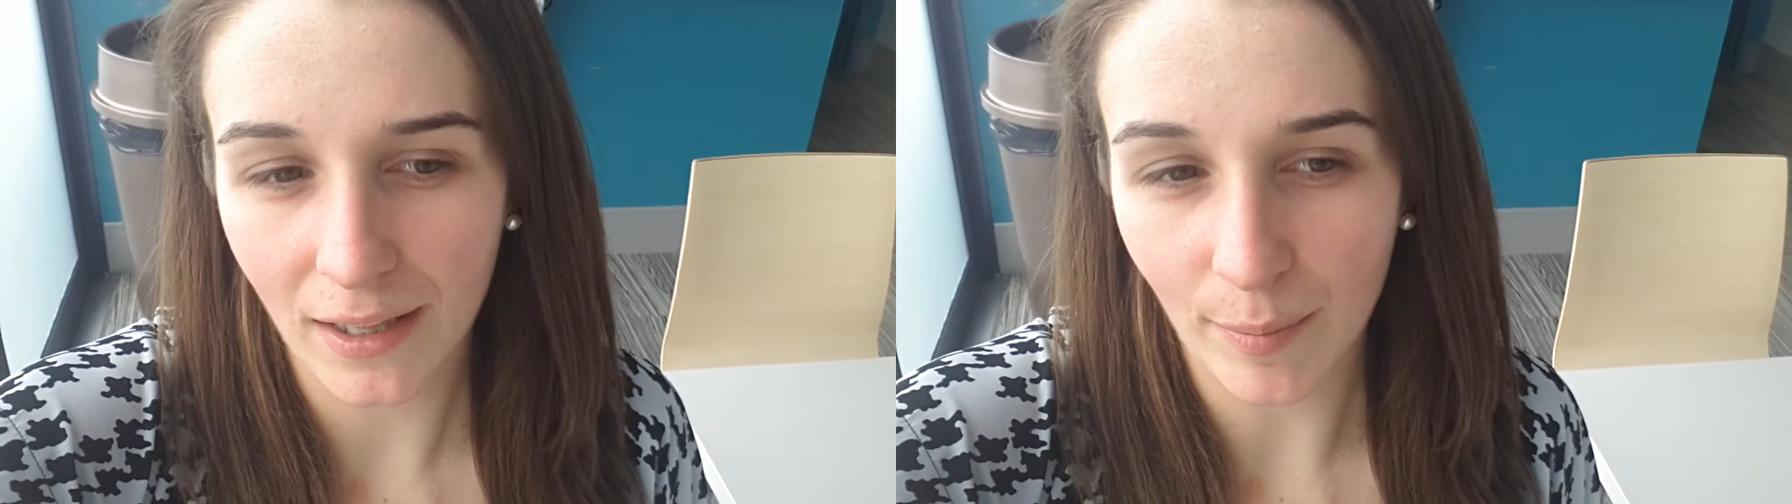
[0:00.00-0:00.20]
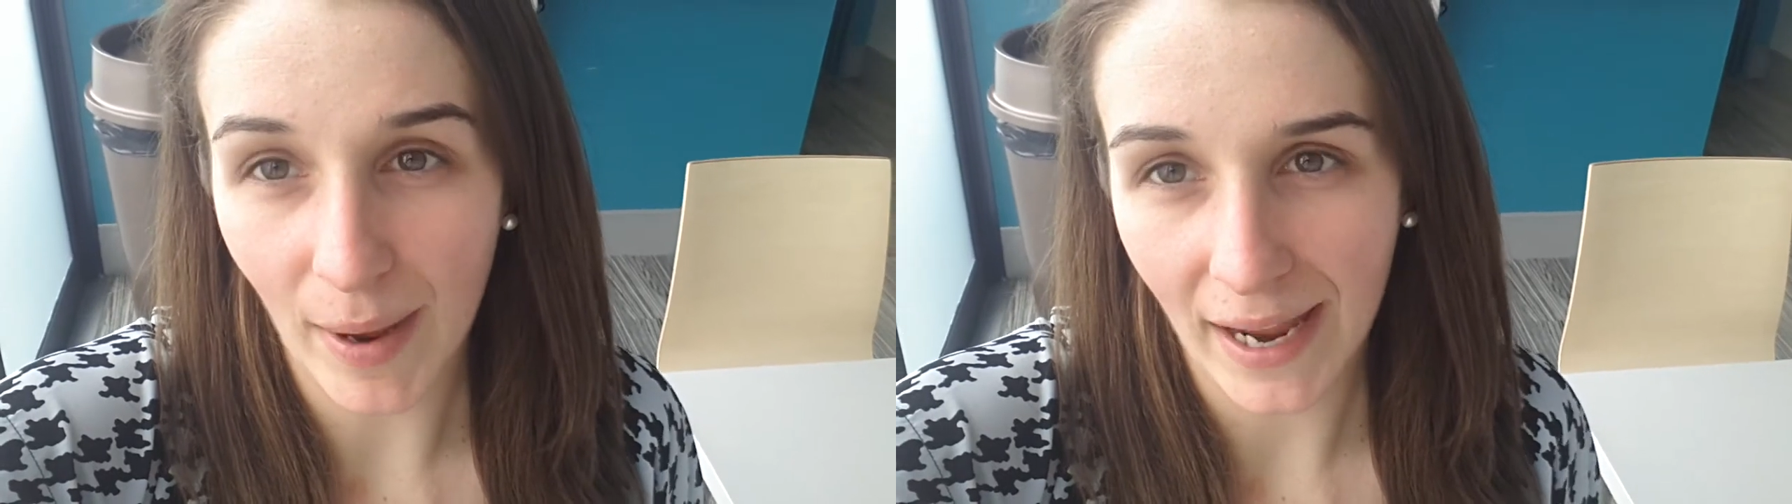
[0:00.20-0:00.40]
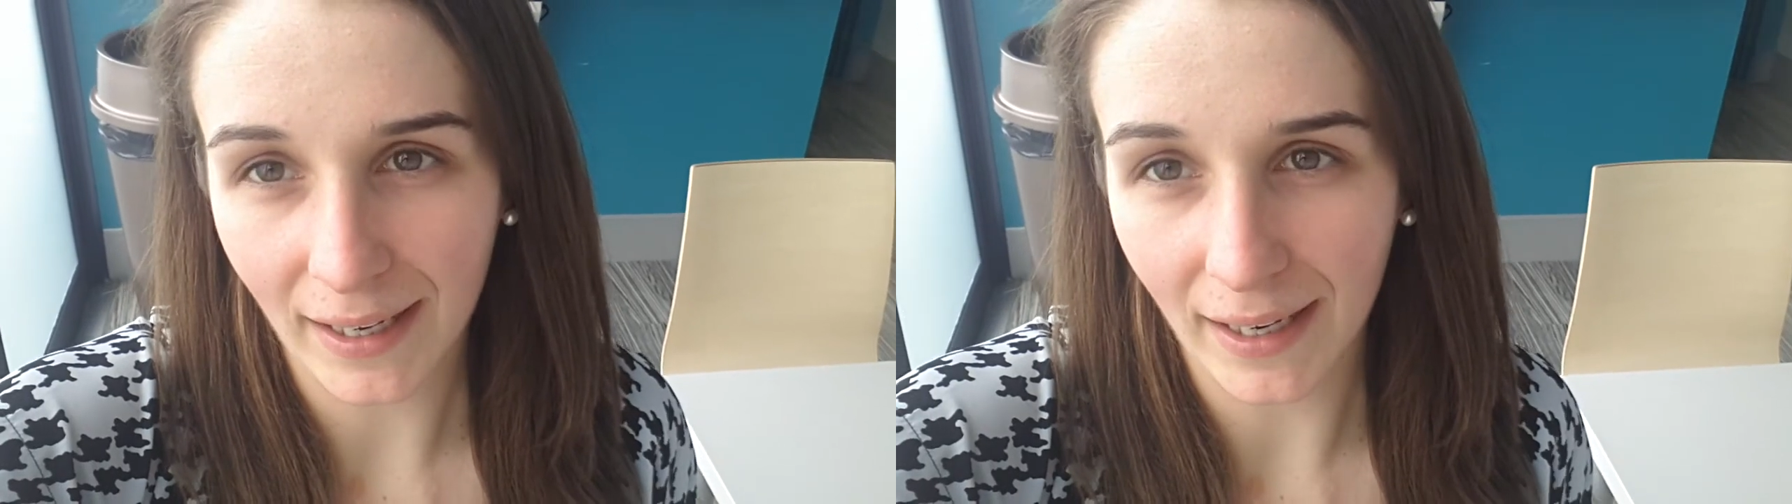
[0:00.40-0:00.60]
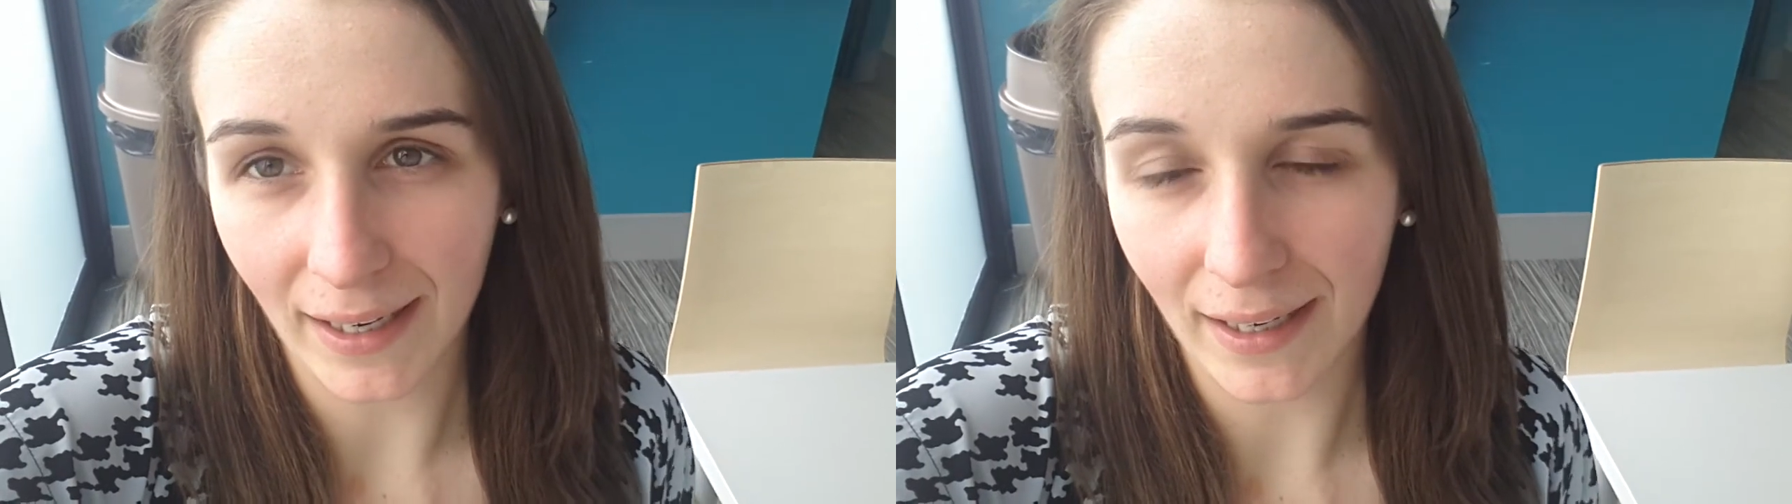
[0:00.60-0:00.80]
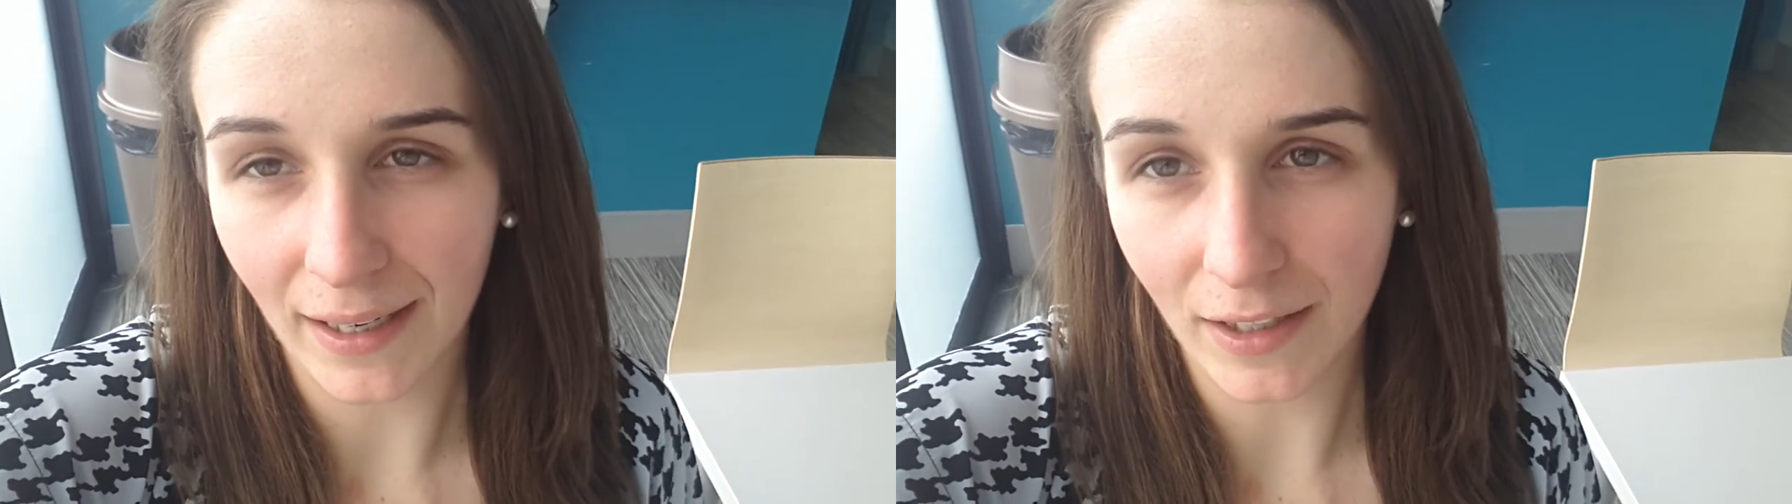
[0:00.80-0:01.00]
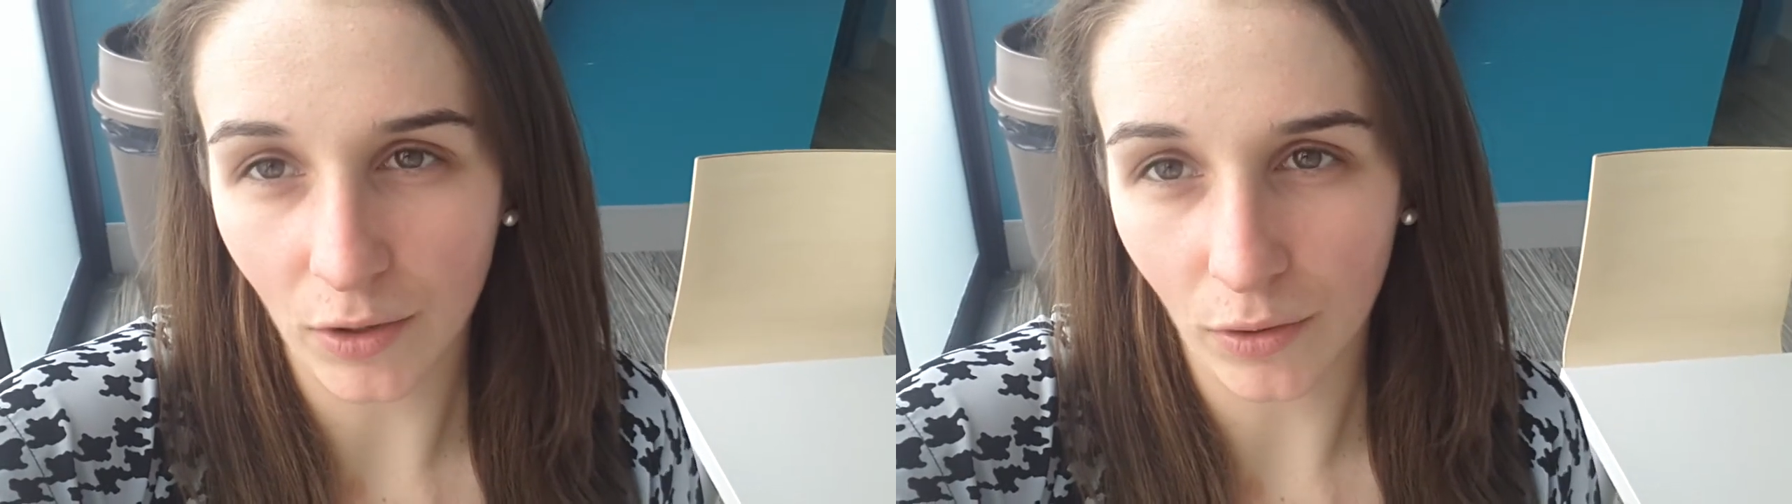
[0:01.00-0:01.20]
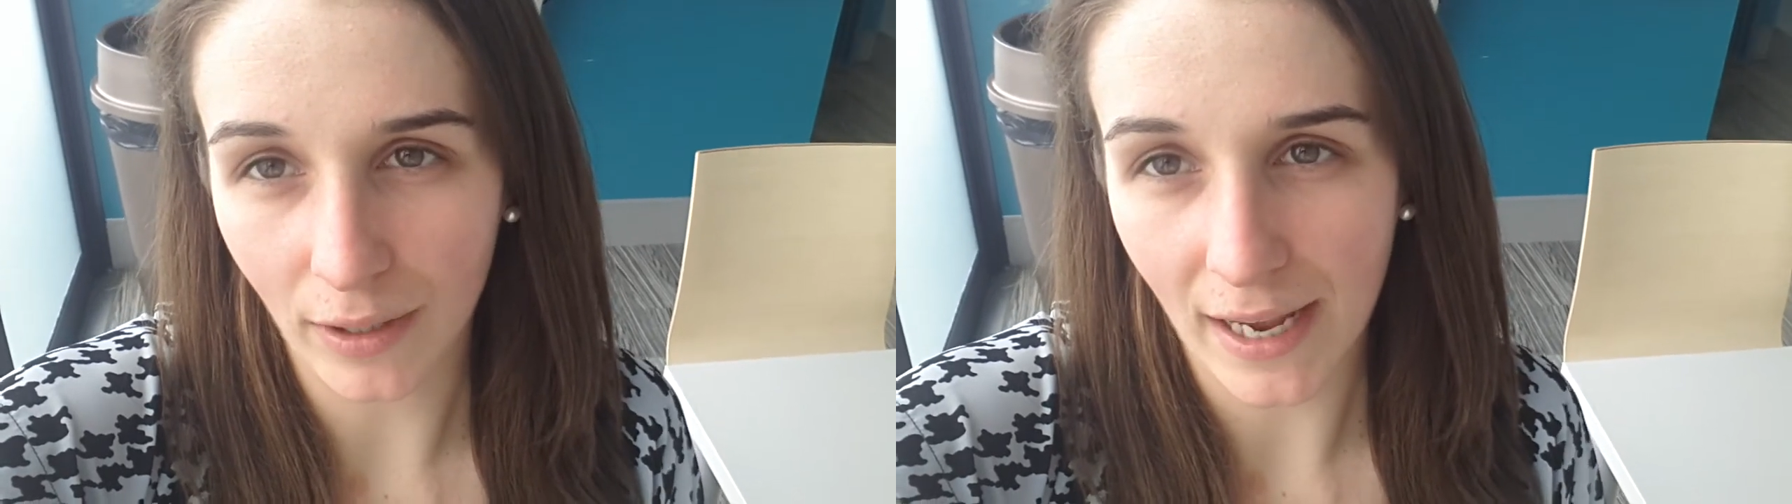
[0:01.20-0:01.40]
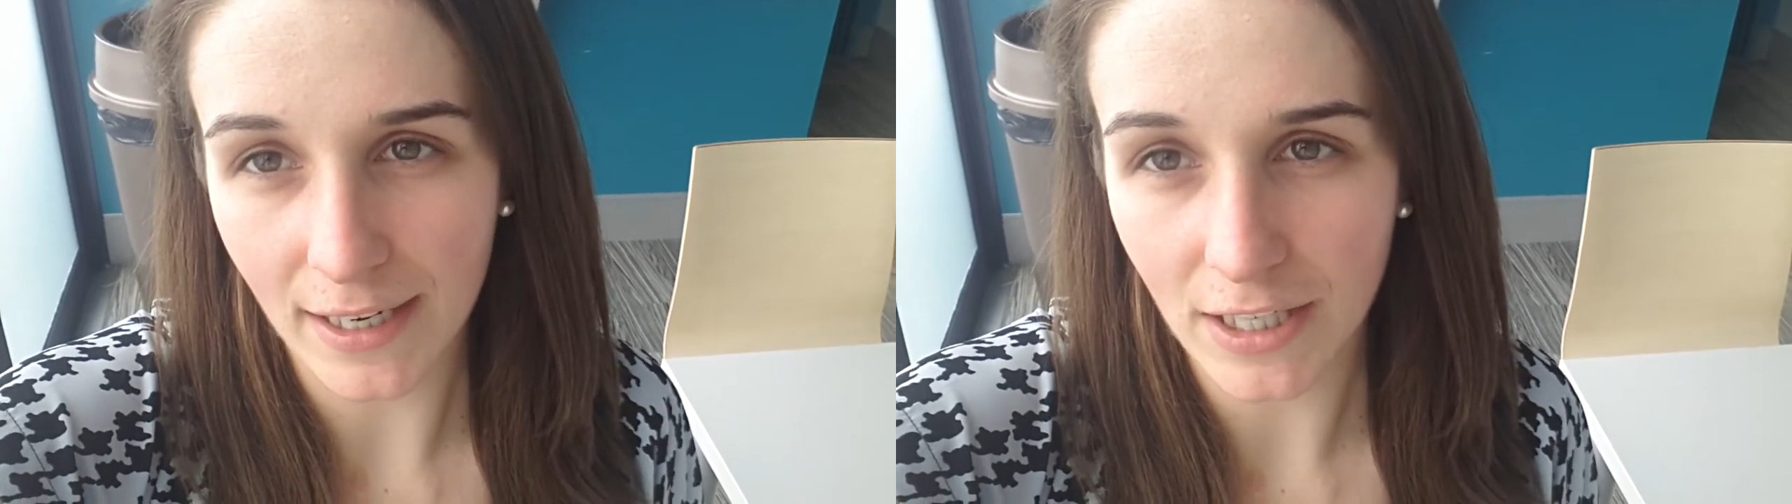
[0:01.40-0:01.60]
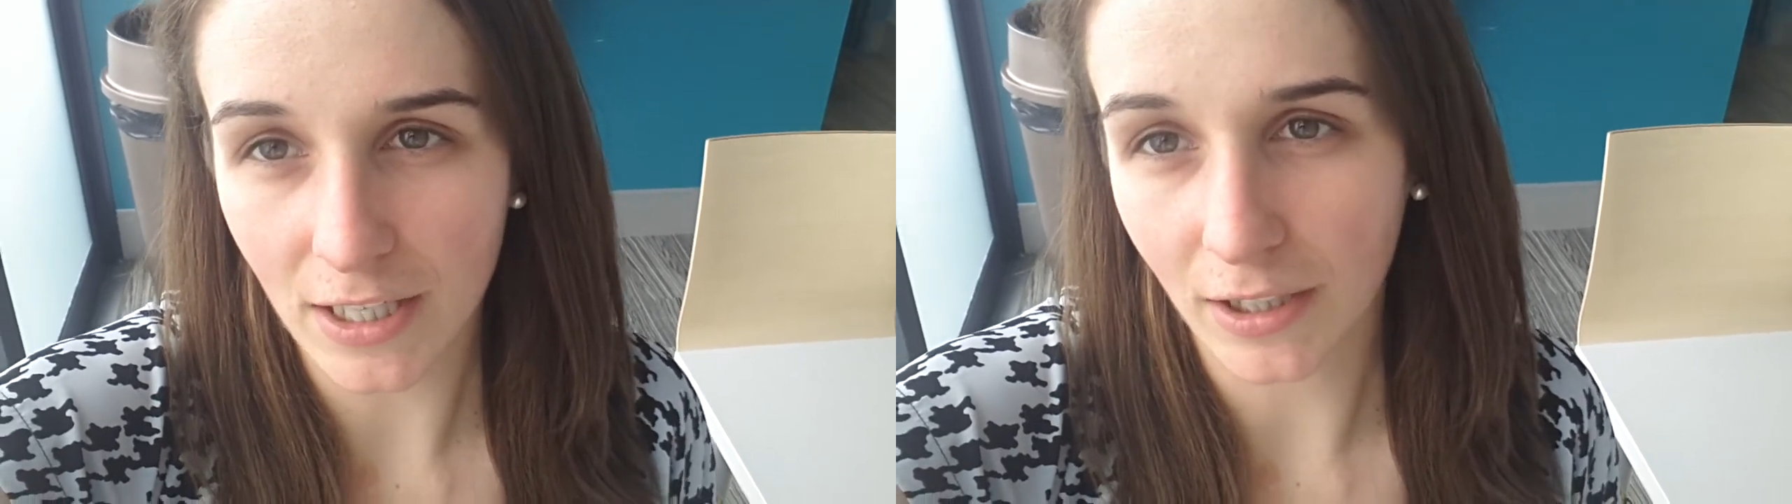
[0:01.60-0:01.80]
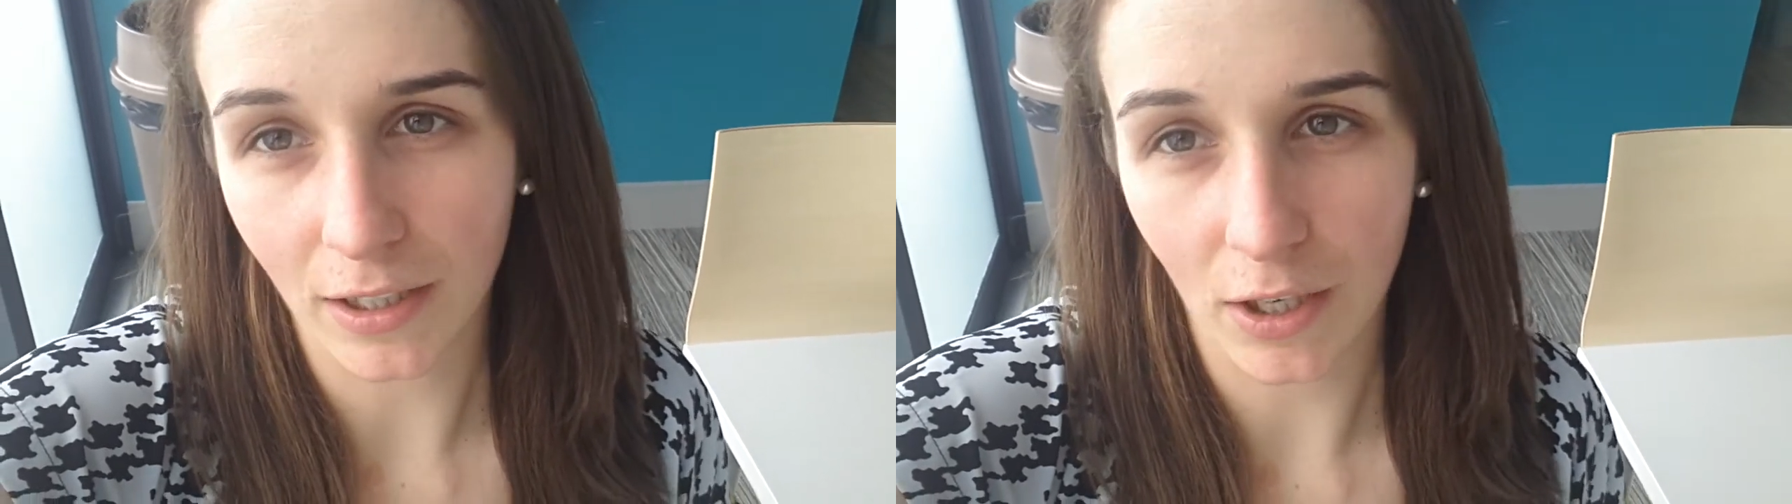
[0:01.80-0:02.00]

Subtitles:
the packing your lunch and